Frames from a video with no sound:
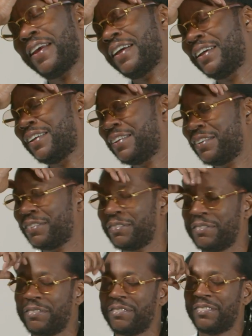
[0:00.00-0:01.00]
is there? It's
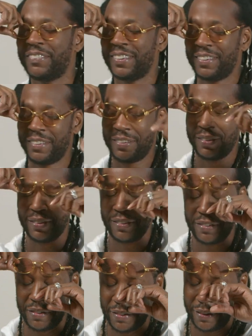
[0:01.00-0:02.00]
like droplets of
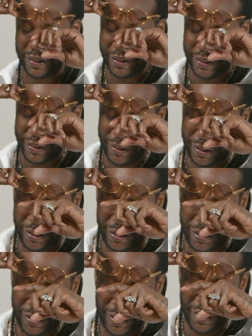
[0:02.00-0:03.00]
sand.
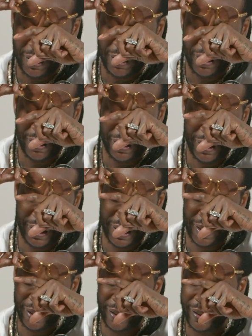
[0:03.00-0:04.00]

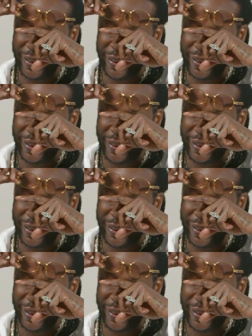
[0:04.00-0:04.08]
And